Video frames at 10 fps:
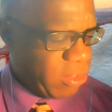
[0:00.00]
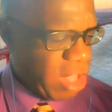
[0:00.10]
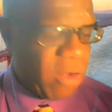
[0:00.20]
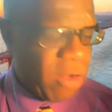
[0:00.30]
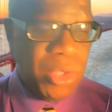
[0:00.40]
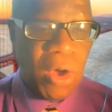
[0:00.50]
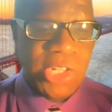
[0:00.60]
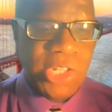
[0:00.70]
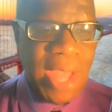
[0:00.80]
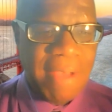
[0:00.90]
Now, we
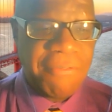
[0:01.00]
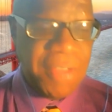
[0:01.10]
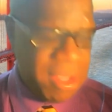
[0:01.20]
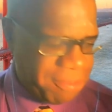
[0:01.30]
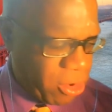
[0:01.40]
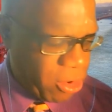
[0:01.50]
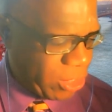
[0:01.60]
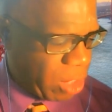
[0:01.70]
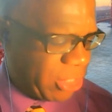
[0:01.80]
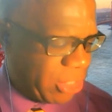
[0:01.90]
also have fever
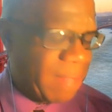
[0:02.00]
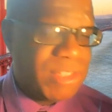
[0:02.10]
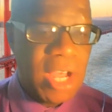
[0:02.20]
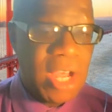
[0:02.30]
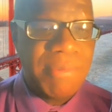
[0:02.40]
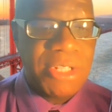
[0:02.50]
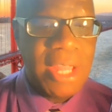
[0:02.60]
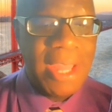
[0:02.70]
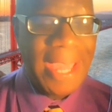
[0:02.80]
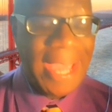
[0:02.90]
and other symptoms,
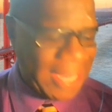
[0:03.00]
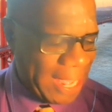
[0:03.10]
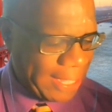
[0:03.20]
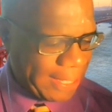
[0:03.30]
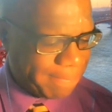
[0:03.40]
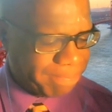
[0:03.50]
headache,